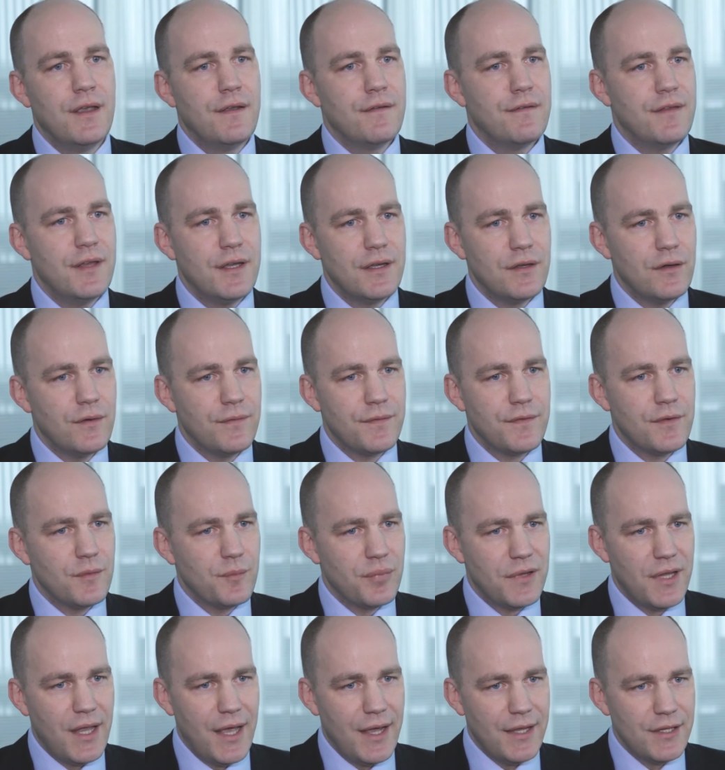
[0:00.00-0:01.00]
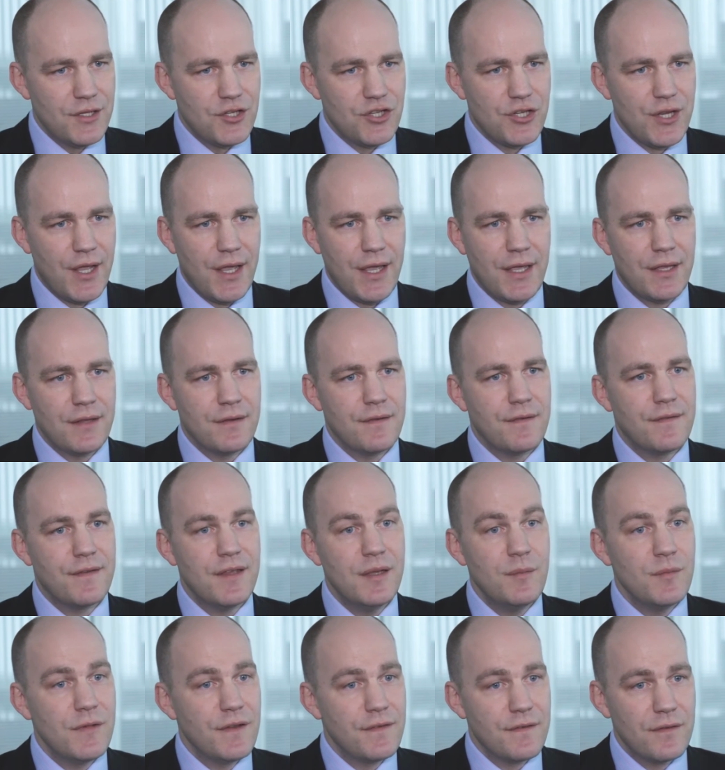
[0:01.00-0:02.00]
Think of supply chain,
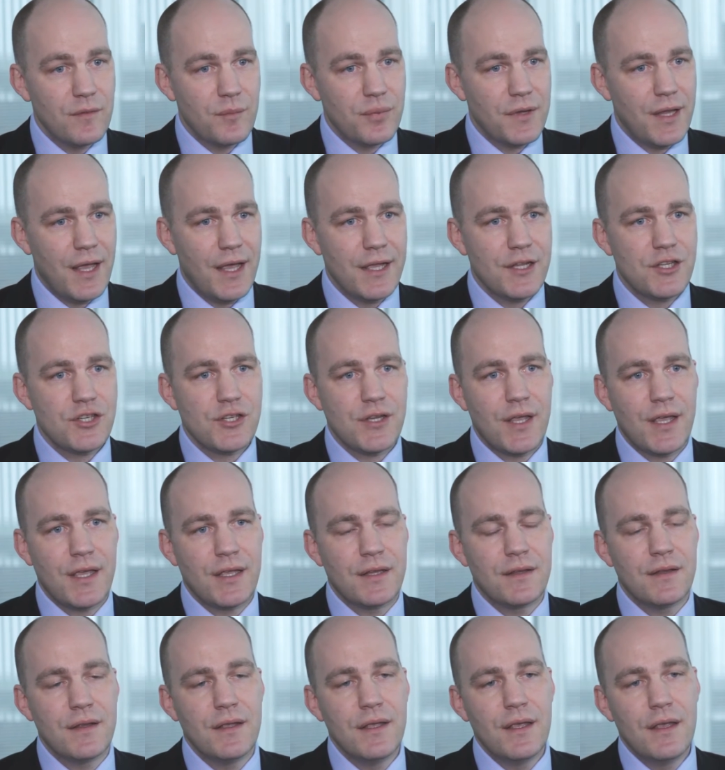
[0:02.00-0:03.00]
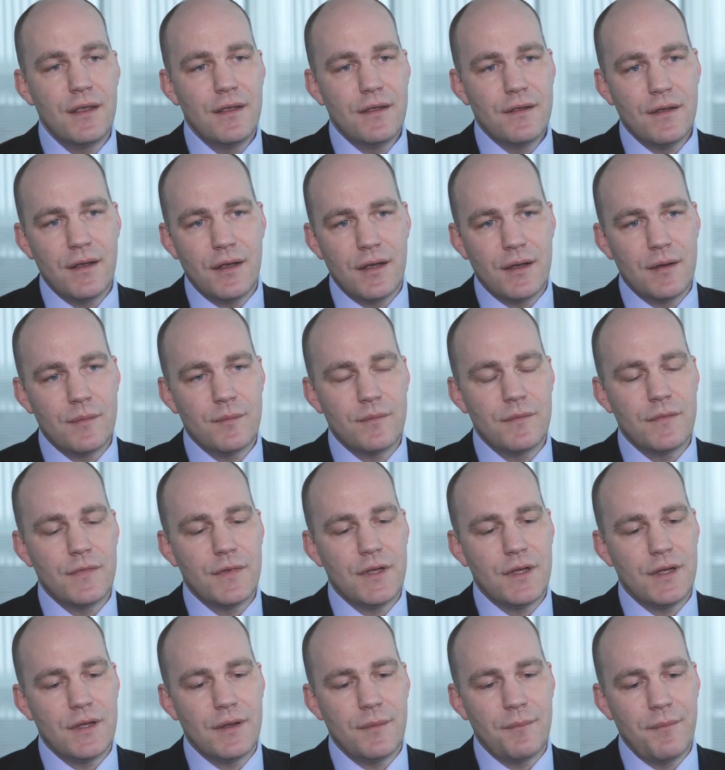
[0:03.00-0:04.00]
seamless supply chain,
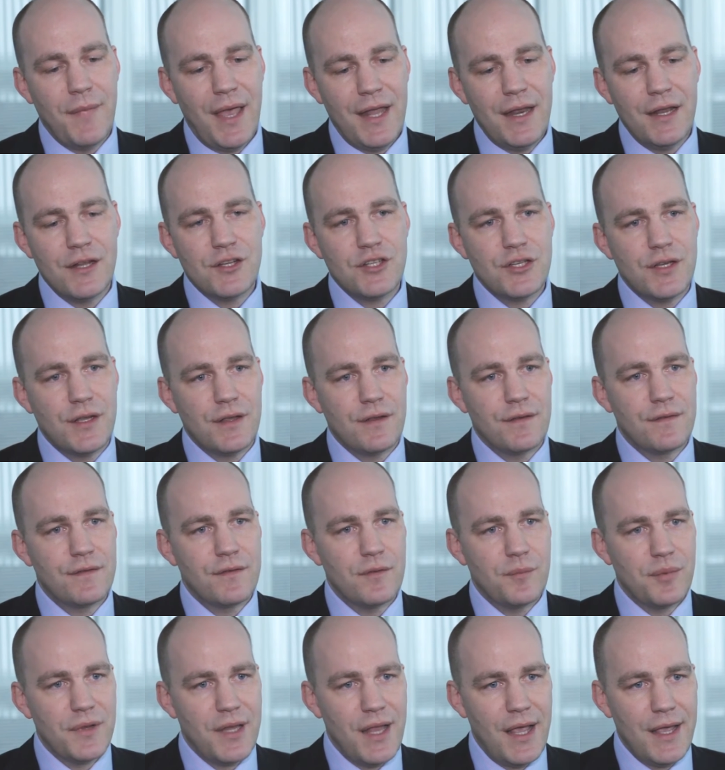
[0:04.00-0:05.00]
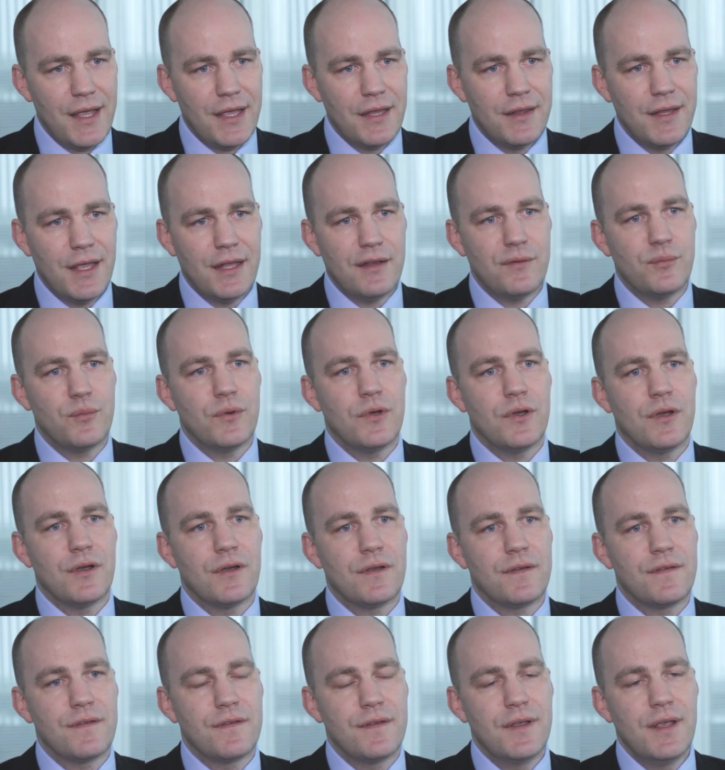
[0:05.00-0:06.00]
managing supplier
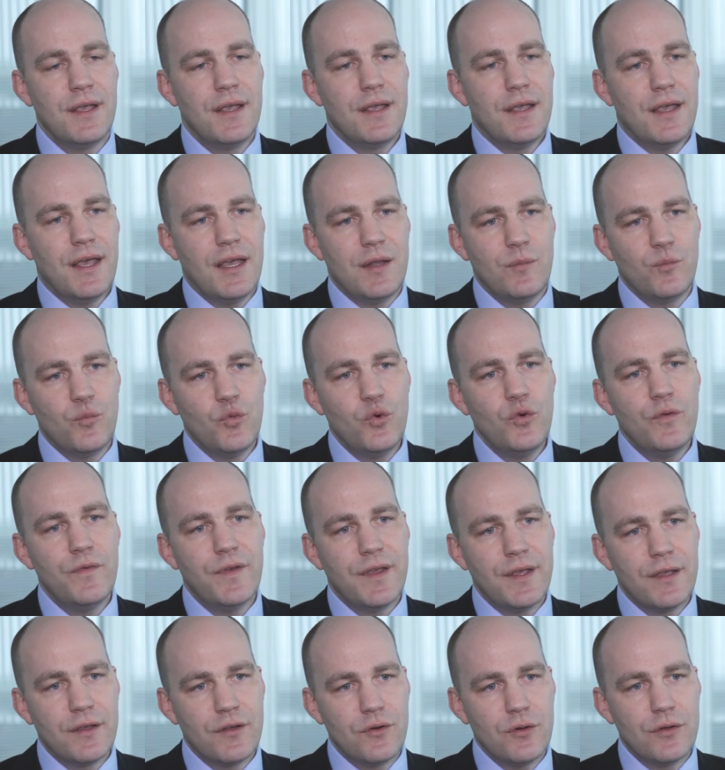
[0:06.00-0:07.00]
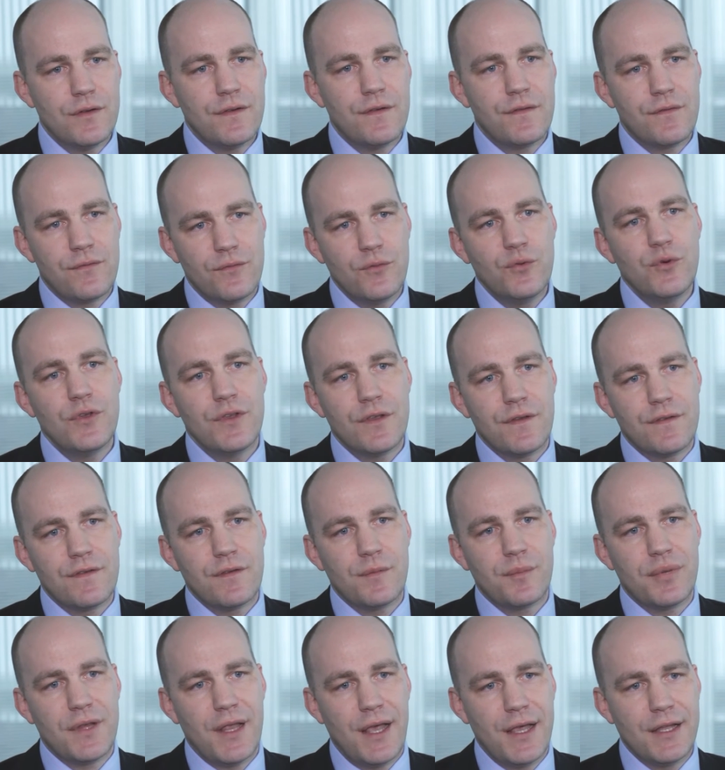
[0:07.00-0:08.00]
networks and moving goods through your
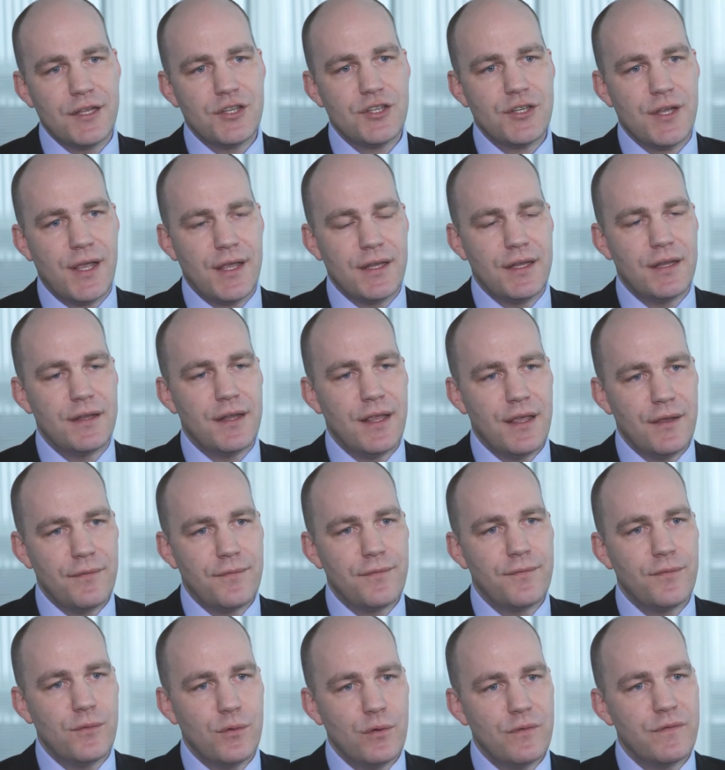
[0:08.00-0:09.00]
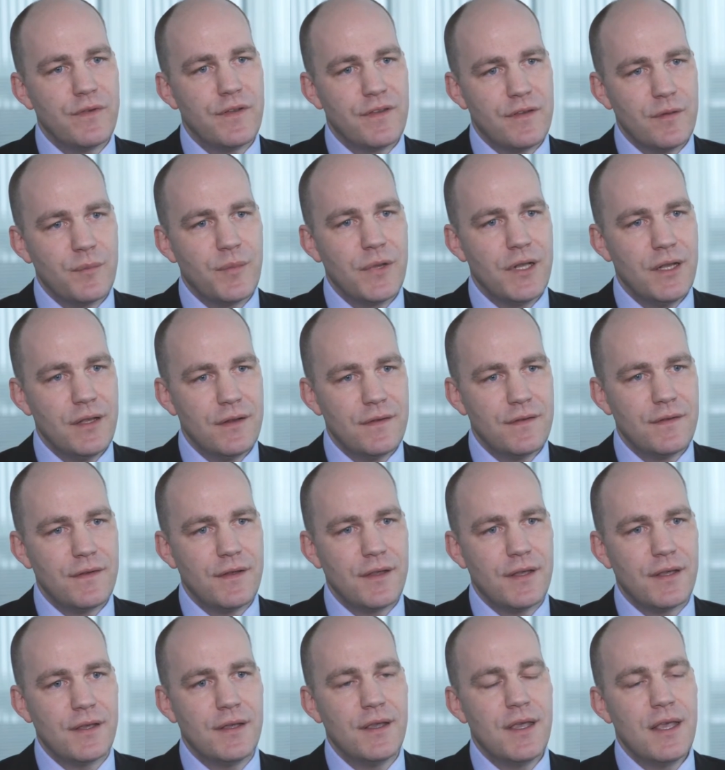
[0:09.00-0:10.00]
supply chain and have full
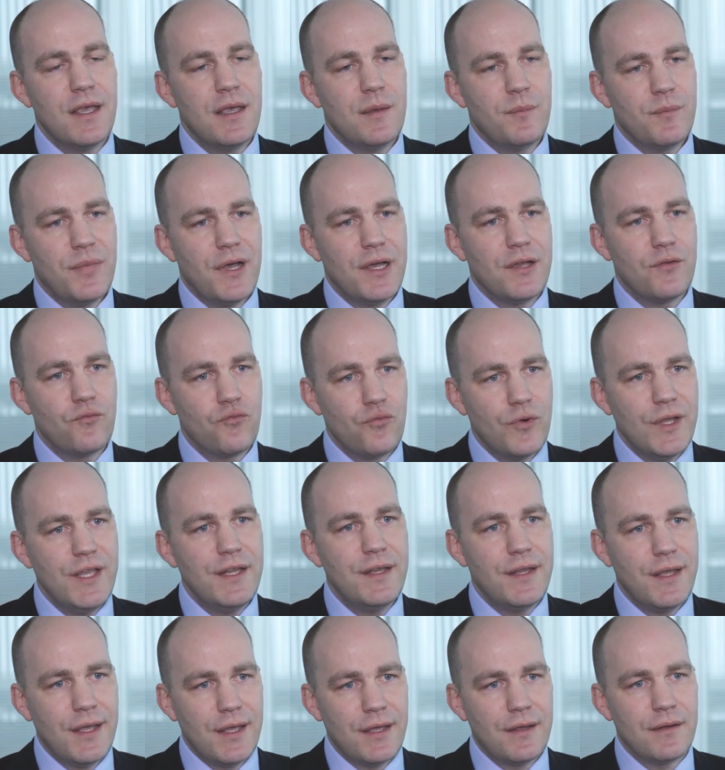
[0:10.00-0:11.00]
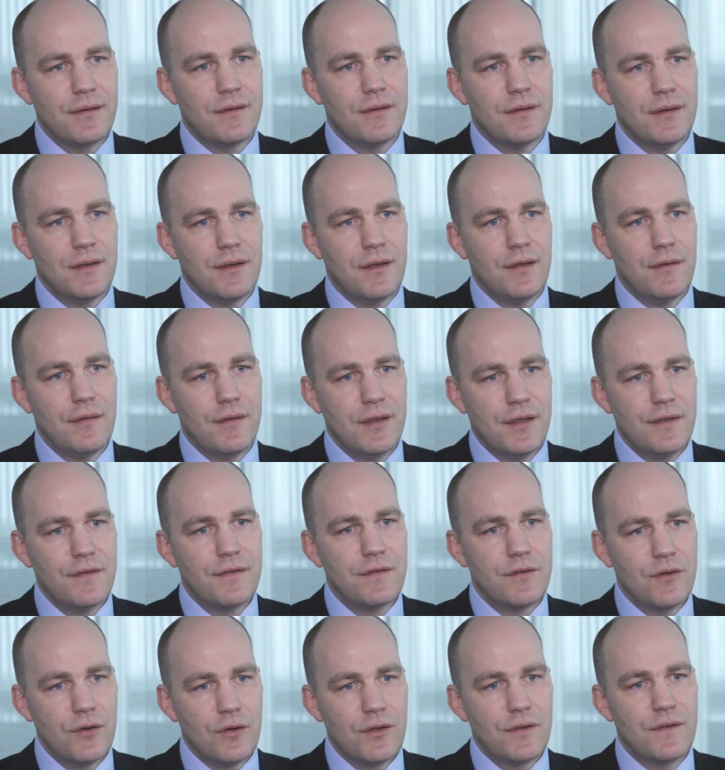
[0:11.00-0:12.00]
visibility by reading
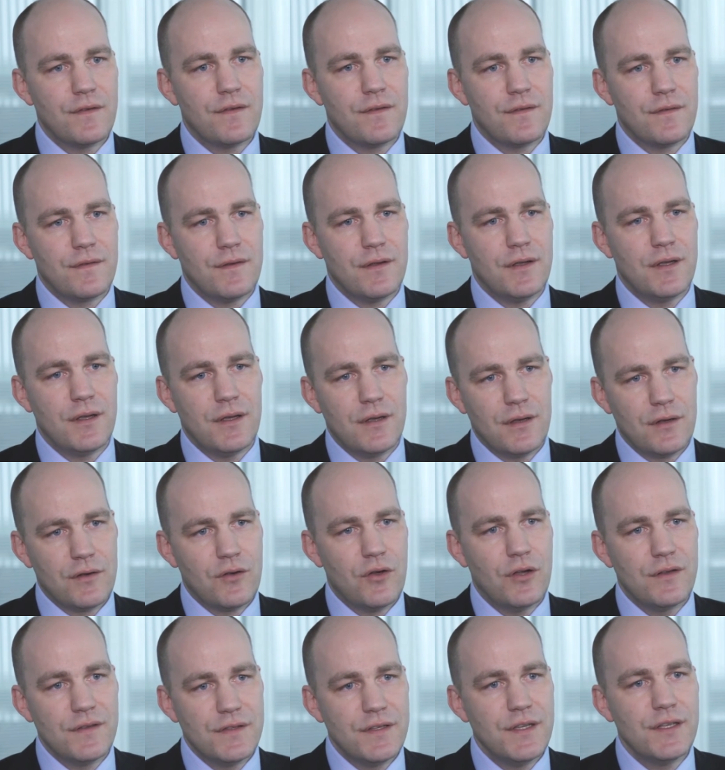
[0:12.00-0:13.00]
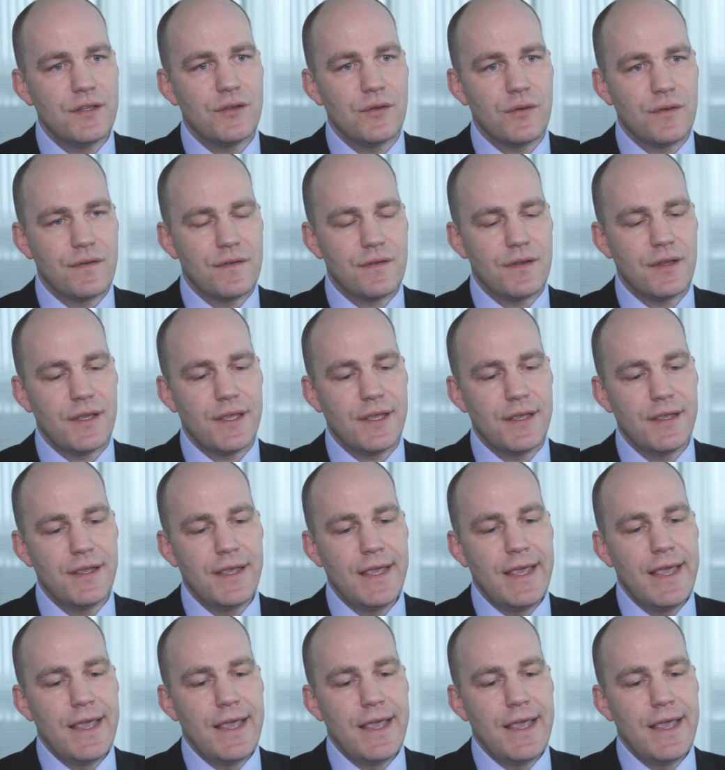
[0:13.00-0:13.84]
these goods continuously.